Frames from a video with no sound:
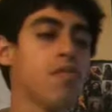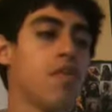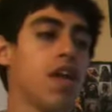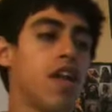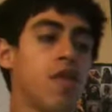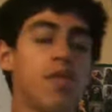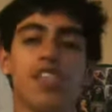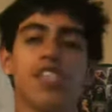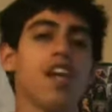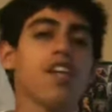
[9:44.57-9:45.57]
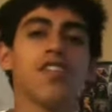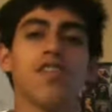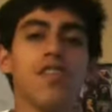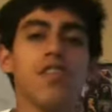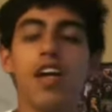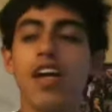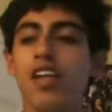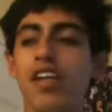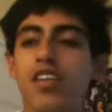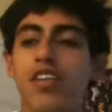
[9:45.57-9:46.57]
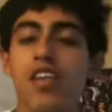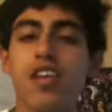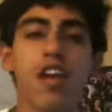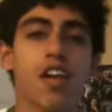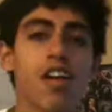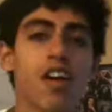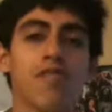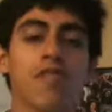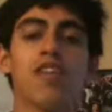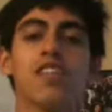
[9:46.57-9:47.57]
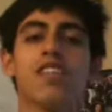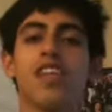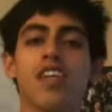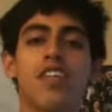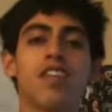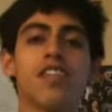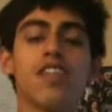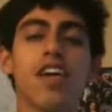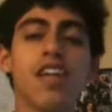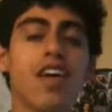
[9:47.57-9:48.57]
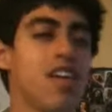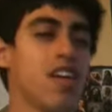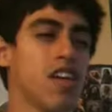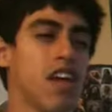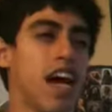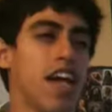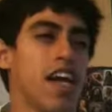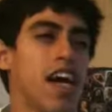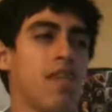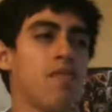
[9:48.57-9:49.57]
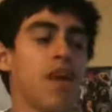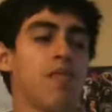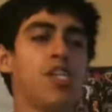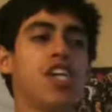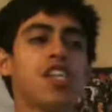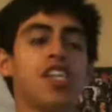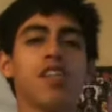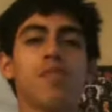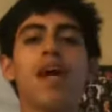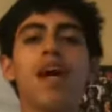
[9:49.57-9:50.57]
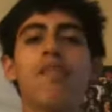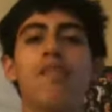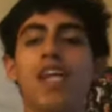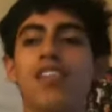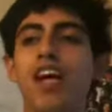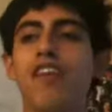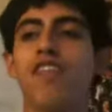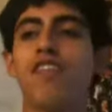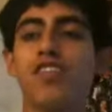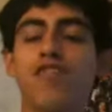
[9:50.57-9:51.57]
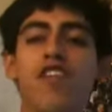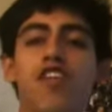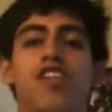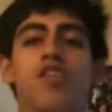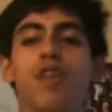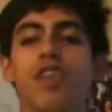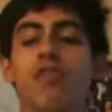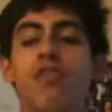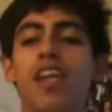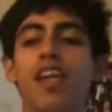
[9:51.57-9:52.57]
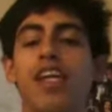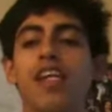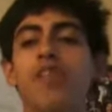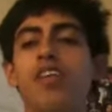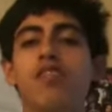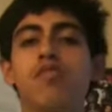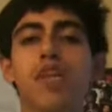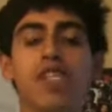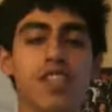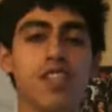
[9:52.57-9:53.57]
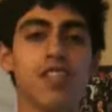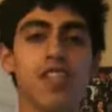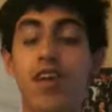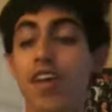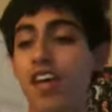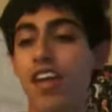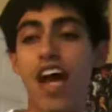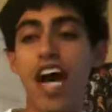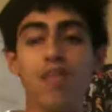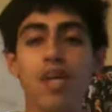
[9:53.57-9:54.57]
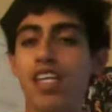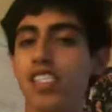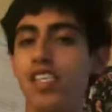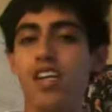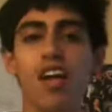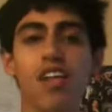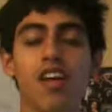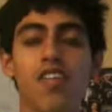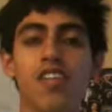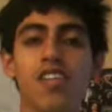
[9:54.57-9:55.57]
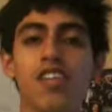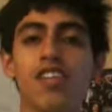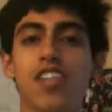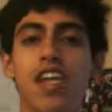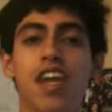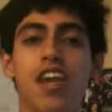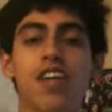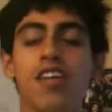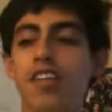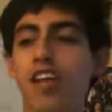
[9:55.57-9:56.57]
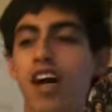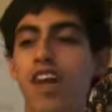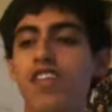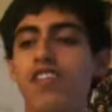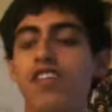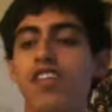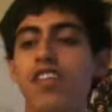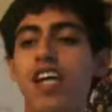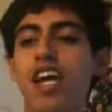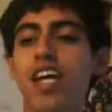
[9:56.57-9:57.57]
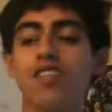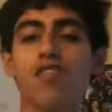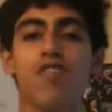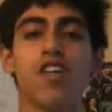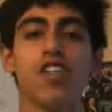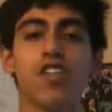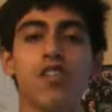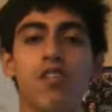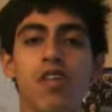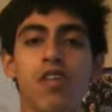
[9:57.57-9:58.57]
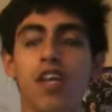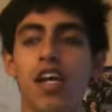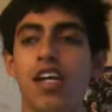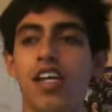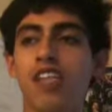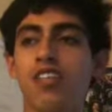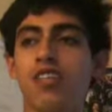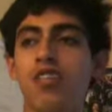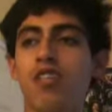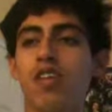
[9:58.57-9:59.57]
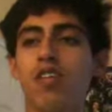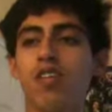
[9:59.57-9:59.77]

but nobody's jealous of you, and you need to knock it off, because it's ignorant to say that. I'm judging the man based off of his virtue and the way that he deals business, not because of the color of his skin. Obviously, this guy has no virtue, and he has no